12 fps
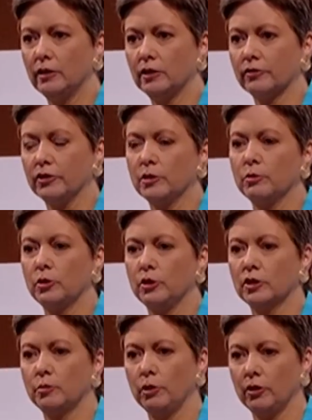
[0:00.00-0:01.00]
the difference between
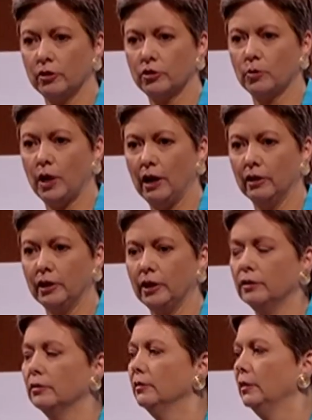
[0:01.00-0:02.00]

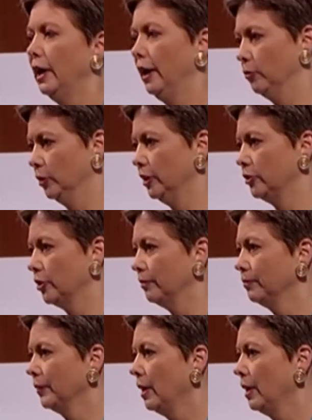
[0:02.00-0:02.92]
spirituality and religion.